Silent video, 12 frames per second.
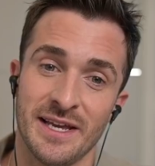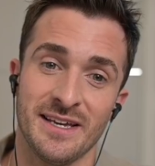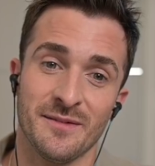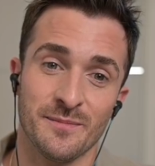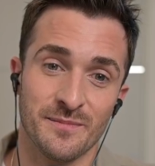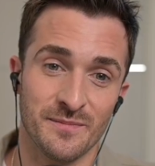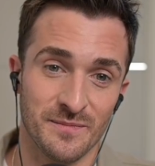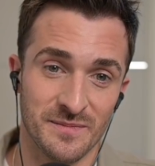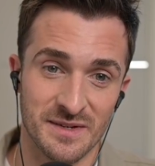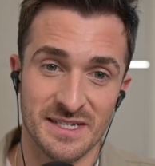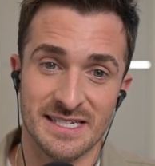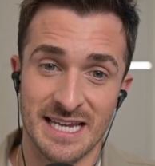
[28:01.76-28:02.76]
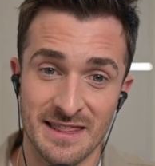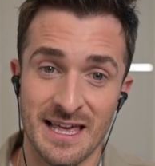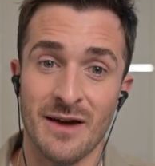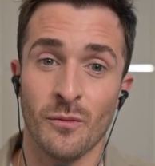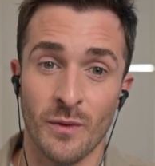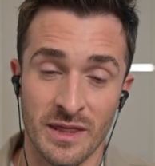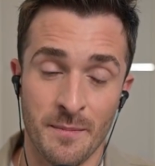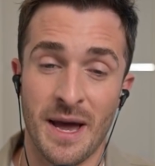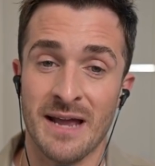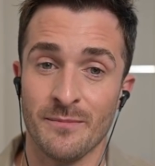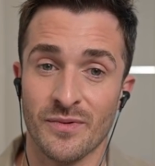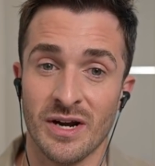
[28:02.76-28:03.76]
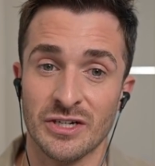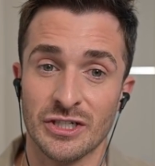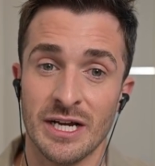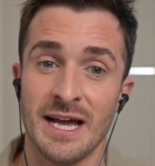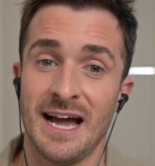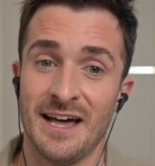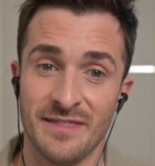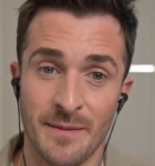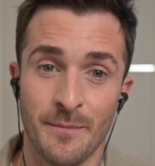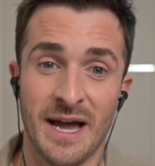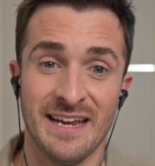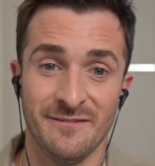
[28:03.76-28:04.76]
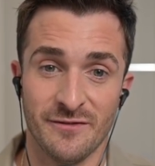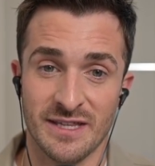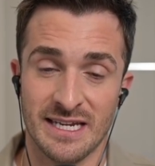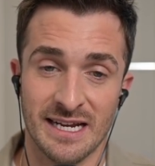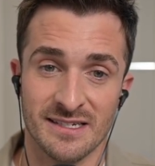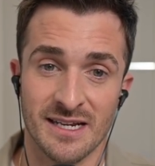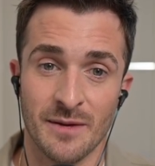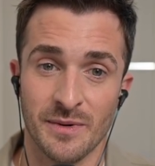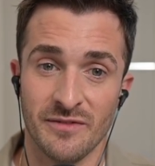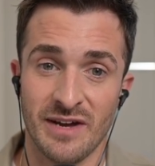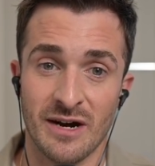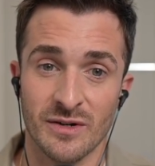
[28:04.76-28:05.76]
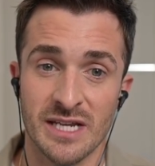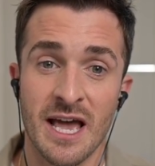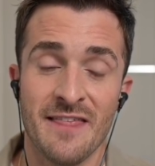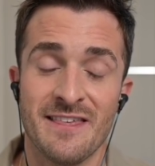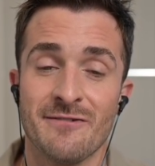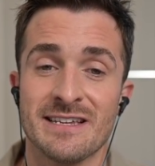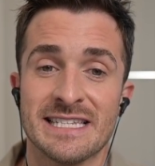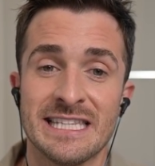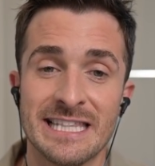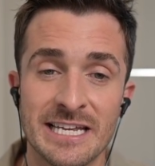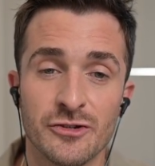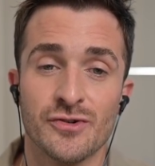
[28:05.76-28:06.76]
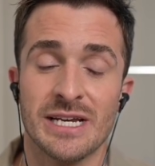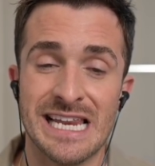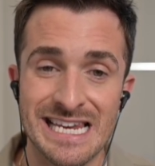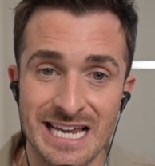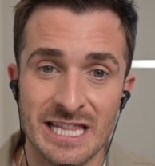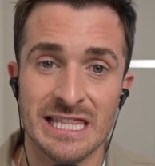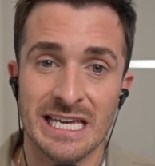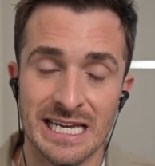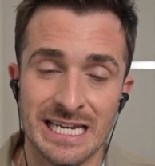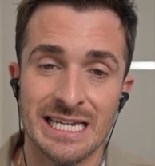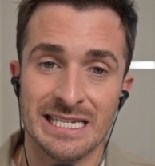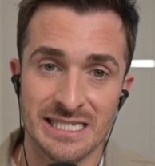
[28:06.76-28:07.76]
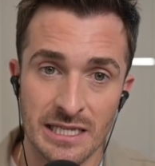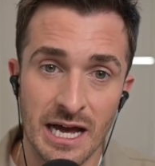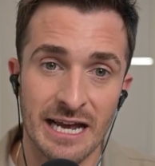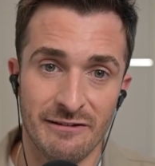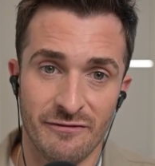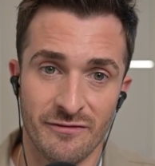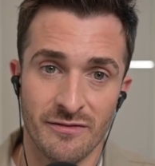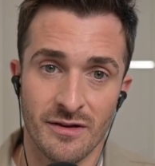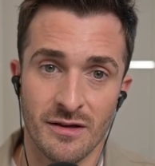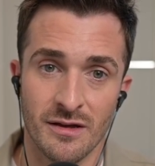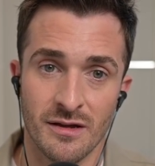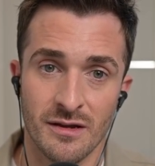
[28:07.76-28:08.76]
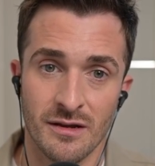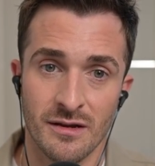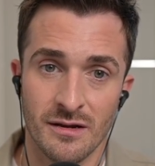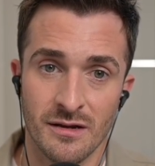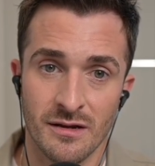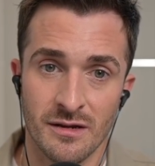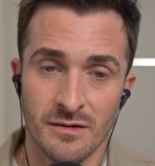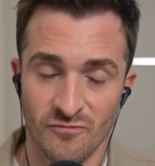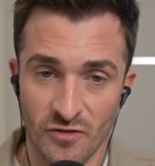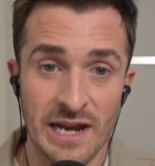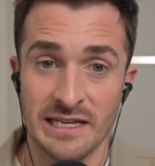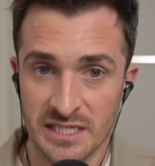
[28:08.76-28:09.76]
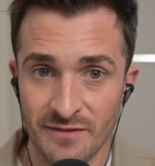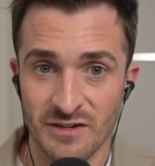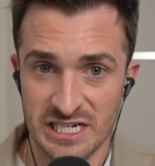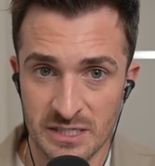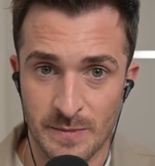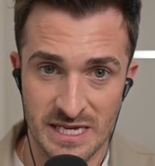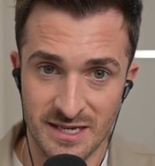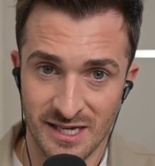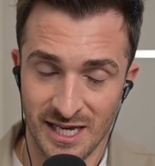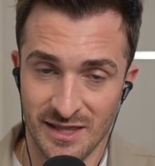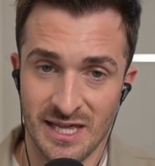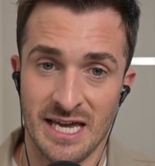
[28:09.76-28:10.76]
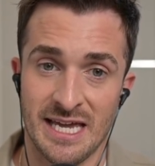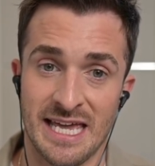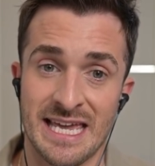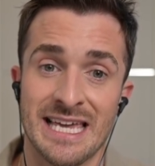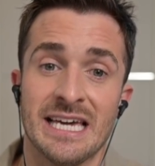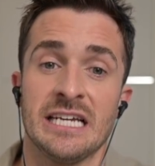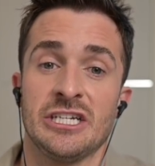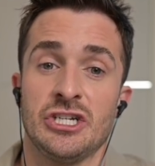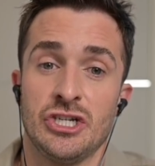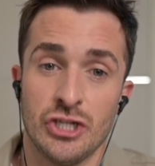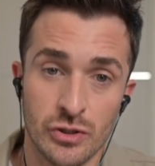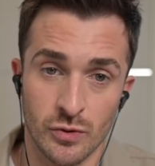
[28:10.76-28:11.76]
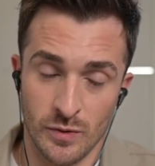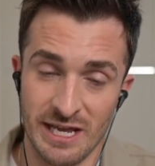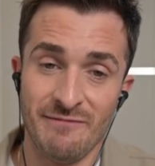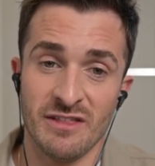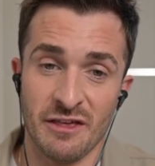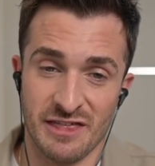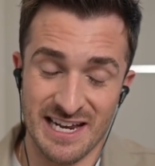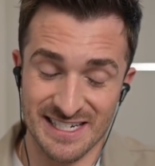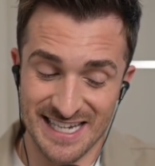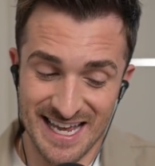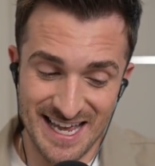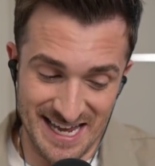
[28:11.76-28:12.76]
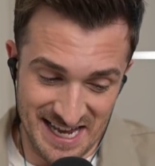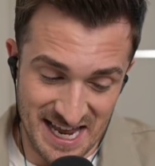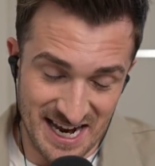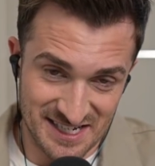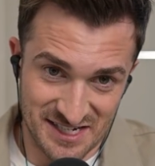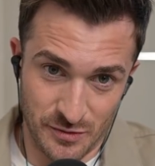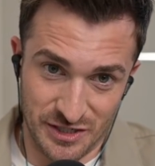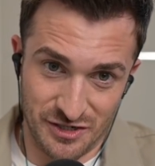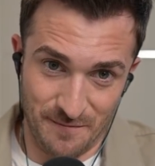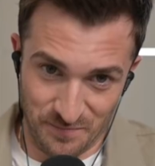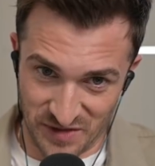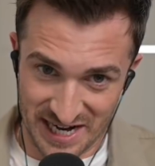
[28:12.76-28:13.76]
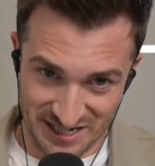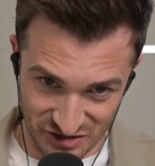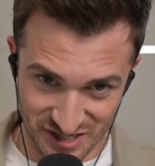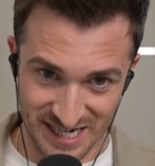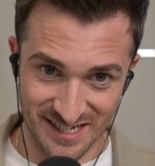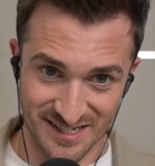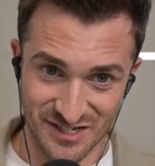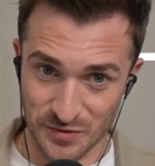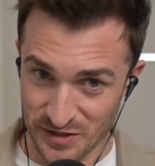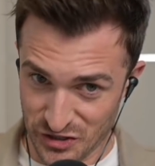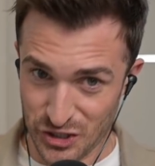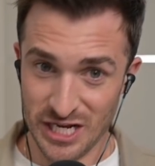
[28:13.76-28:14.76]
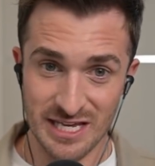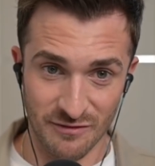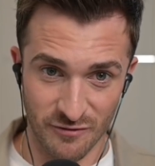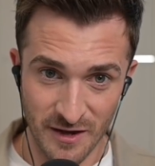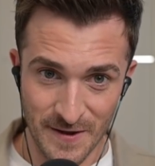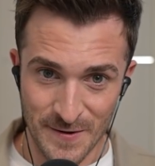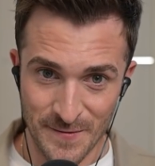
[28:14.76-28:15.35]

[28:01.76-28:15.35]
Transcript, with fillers: he can sit there with a paintbrush and then paint for the next couple of hours. There is literally nothing in his life, relatively speaking, that he can do. Even the things he has to, like, does to achieve,